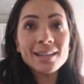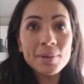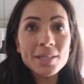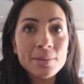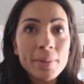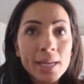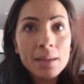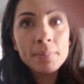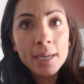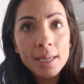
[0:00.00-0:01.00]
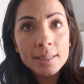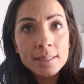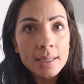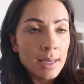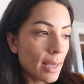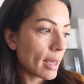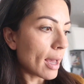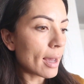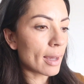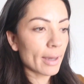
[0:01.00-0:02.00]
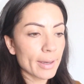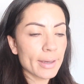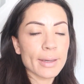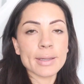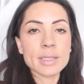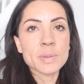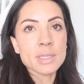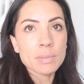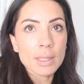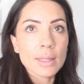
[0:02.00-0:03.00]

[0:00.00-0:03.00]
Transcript: gonna be some money, but uh, it's been something